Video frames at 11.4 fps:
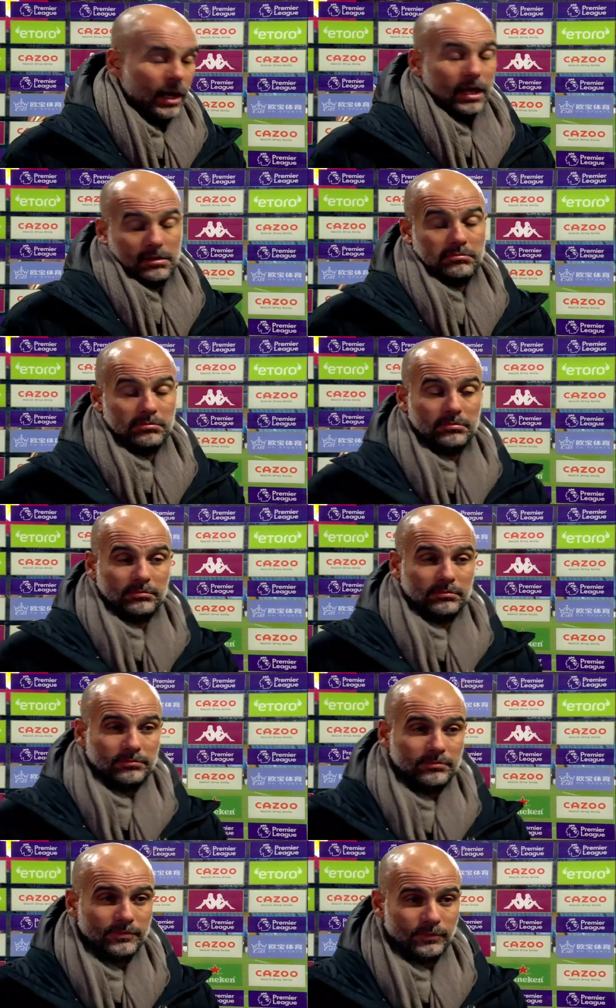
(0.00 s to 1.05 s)
Yeah.
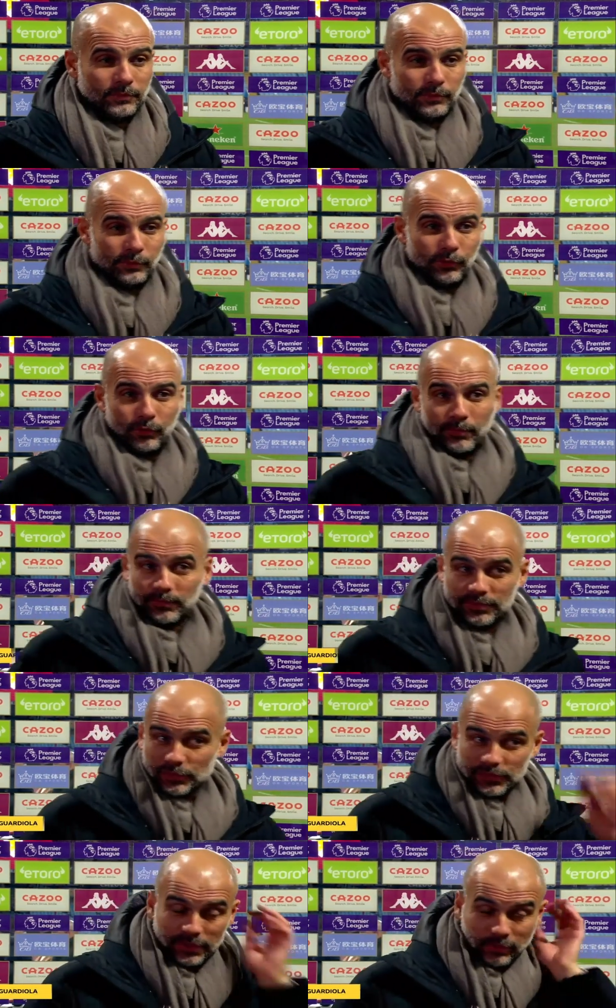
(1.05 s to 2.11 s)
We went normal
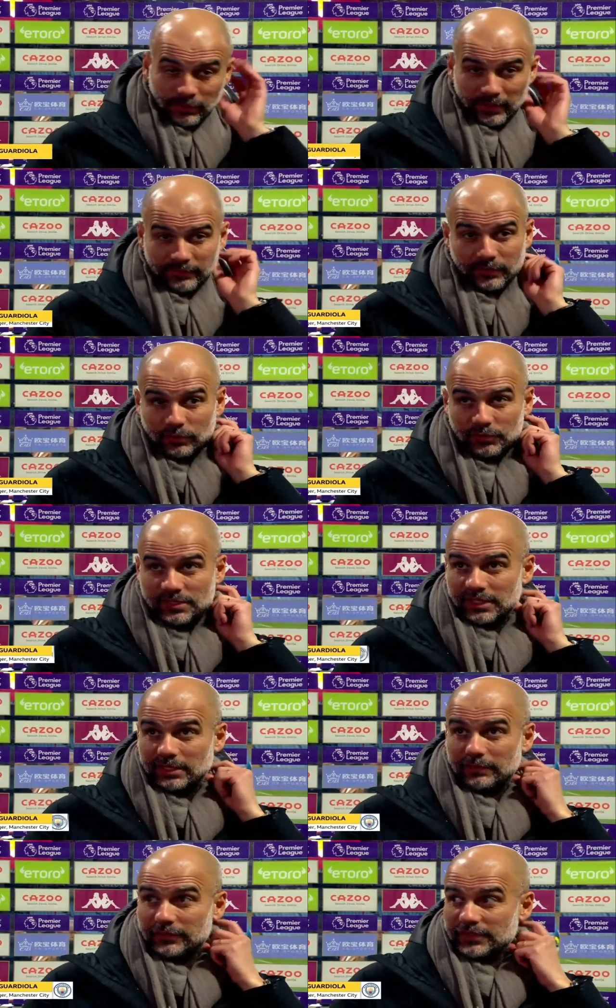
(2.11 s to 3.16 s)
with 2-0 and after
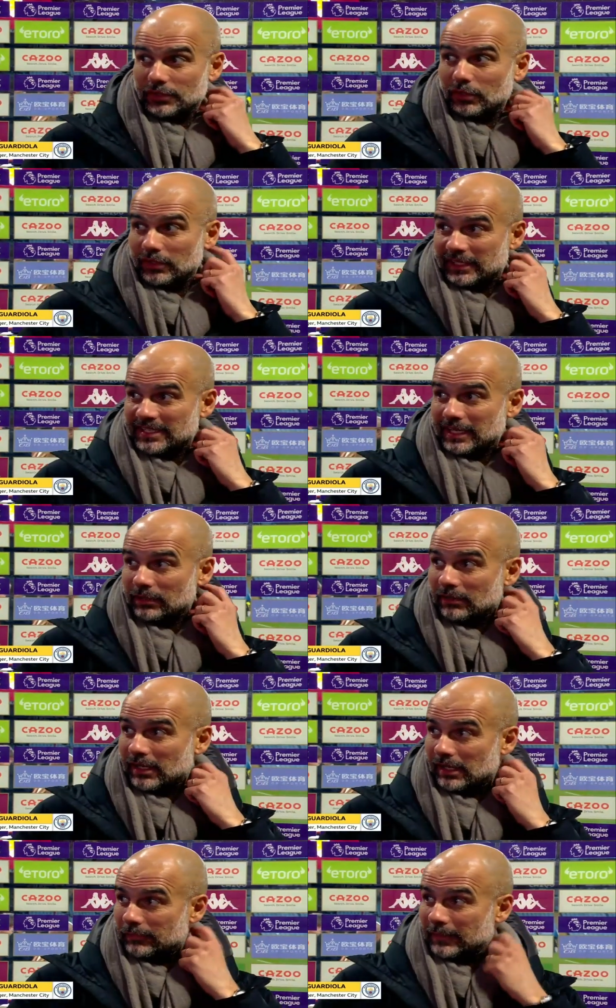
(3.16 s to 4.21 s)
concede the first goal in the
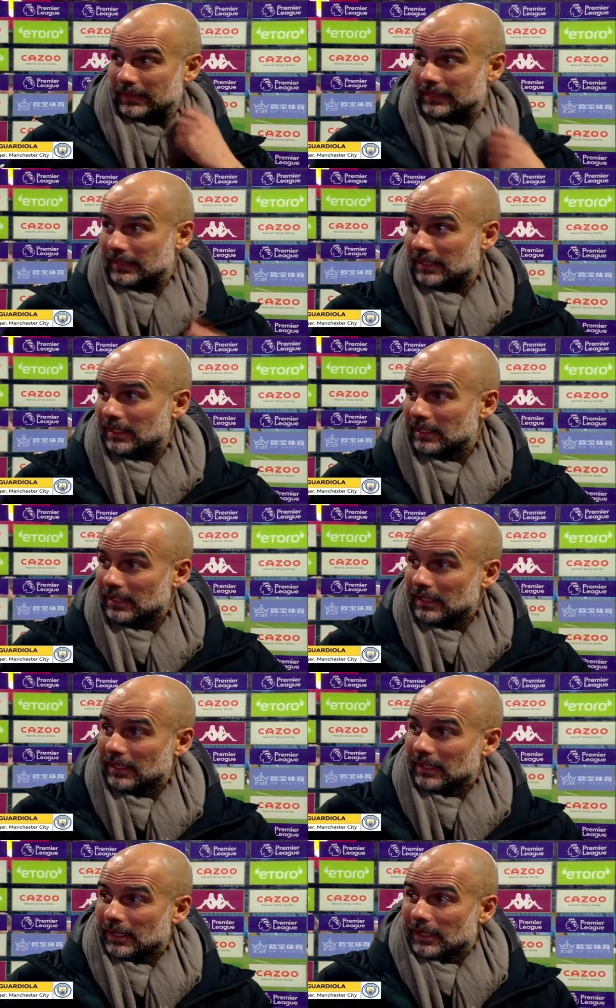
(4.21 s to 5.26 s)
second half, but
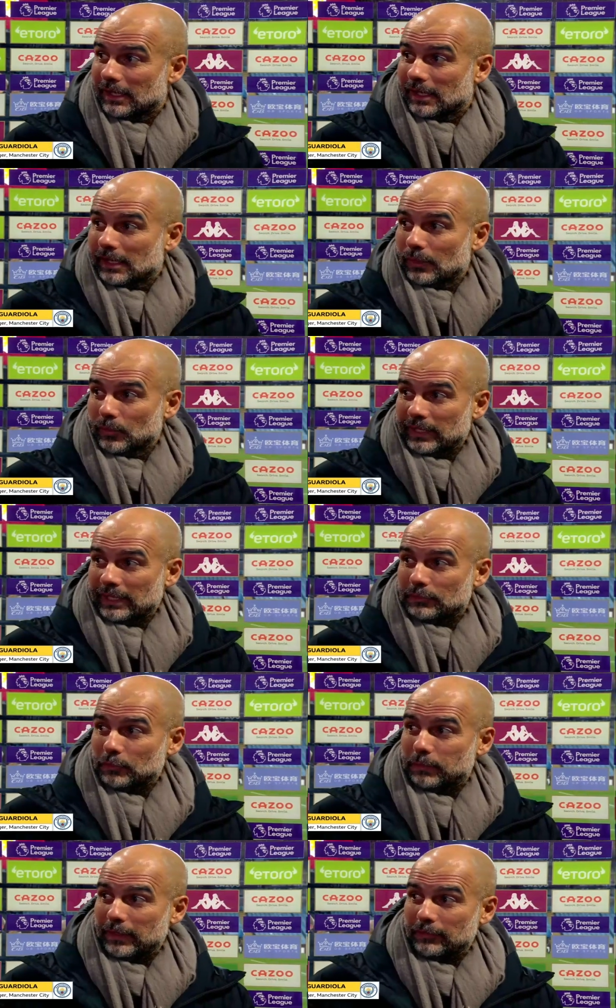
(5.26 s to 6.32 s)
we
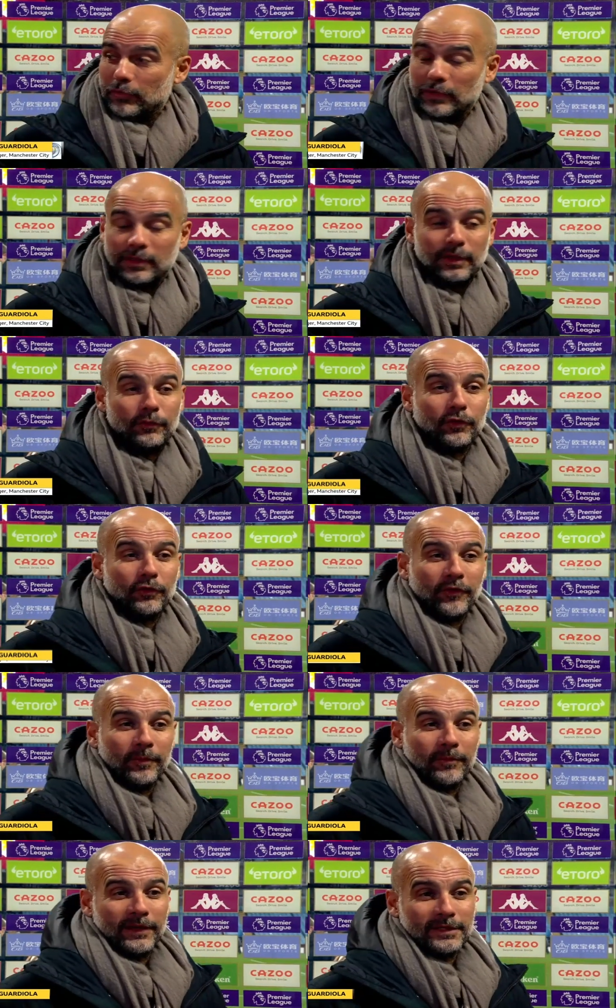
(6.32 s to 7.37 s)
had to play 43,
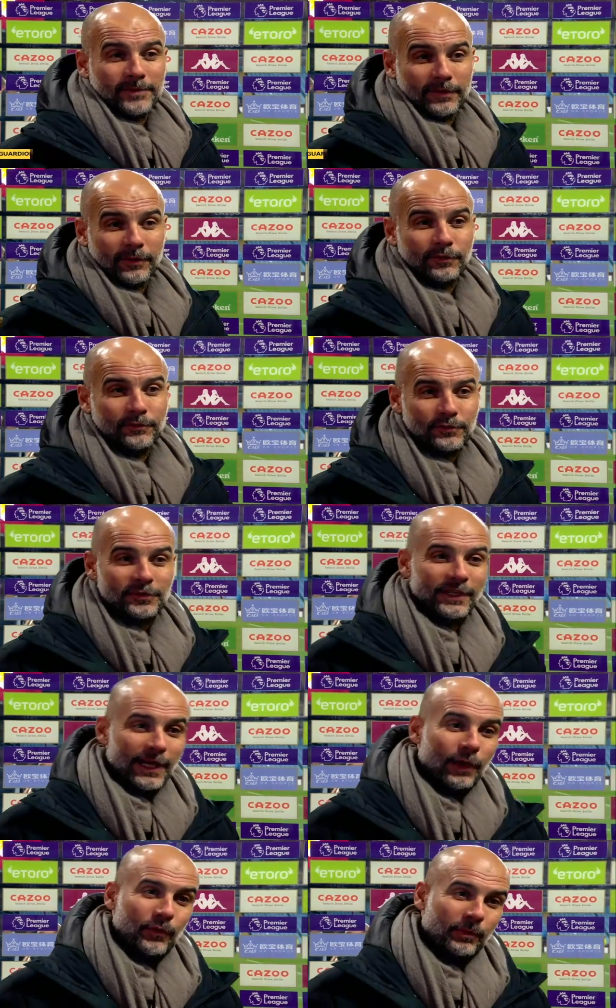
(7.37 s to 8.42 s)
45 minutes, but you have to
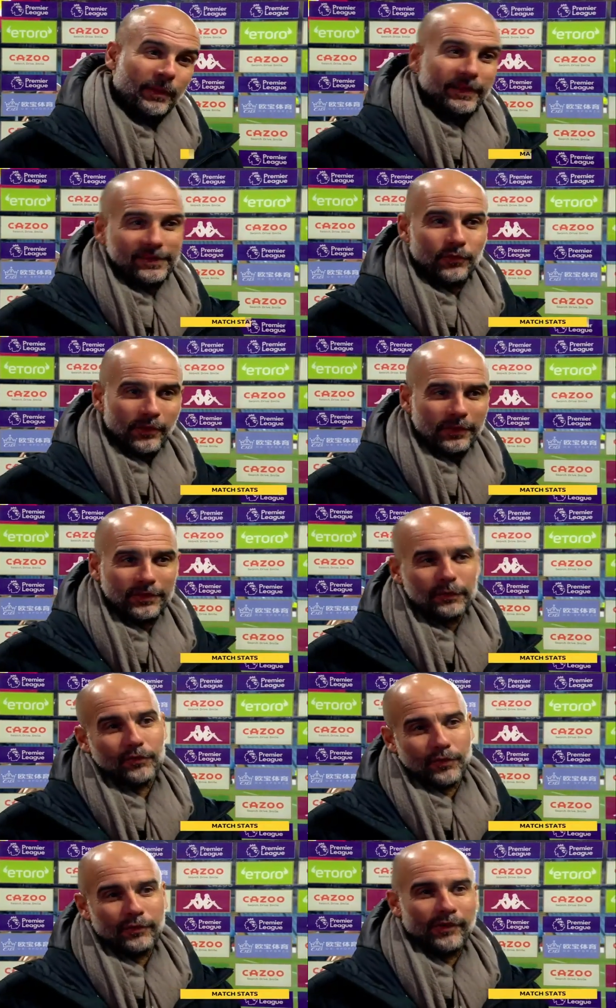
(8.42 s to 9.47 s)
see how we played these
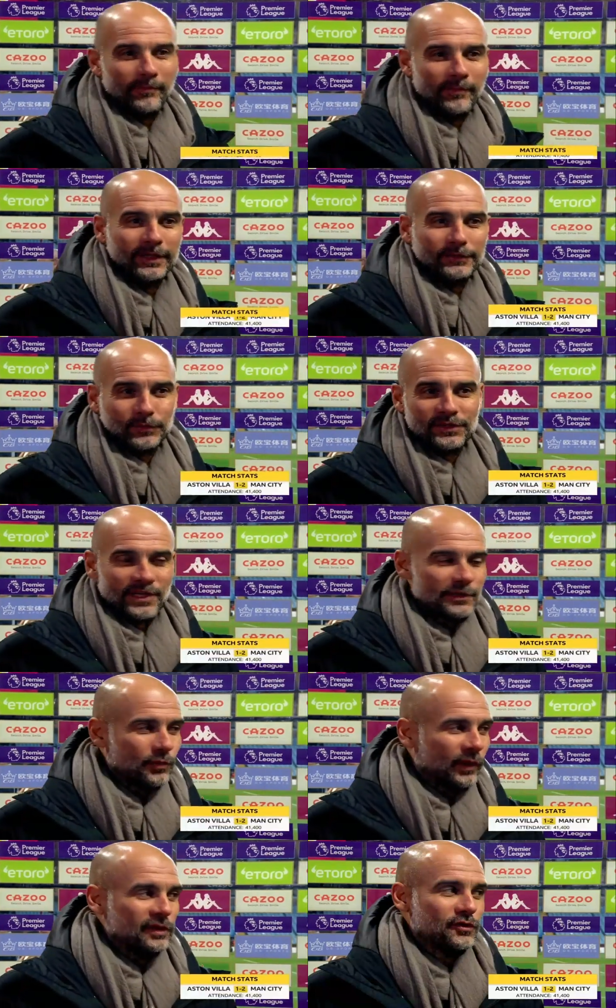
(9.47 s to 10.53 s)
43, 45 minutes with
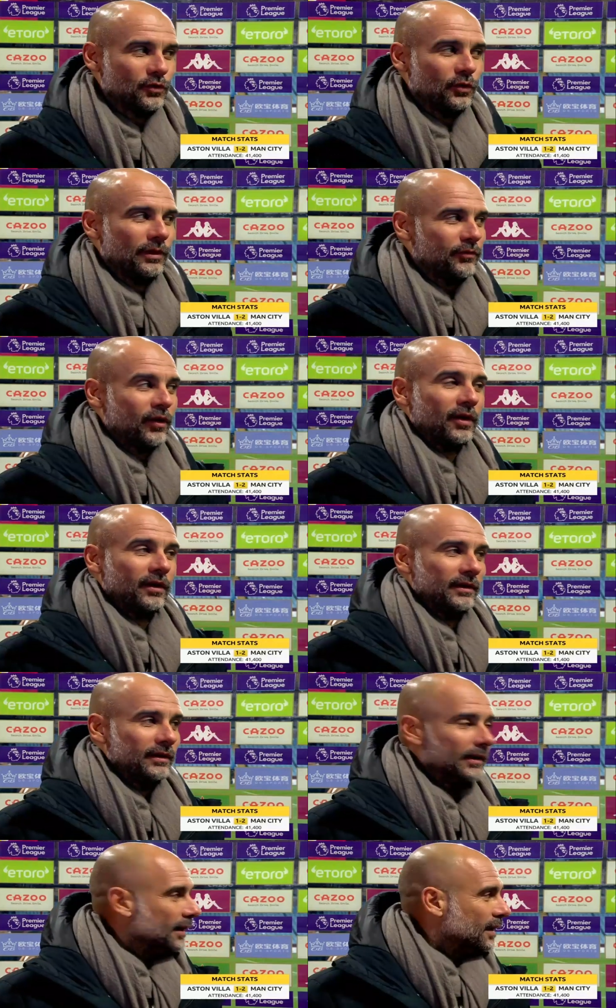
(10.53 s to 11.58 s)
just 1-2 up front,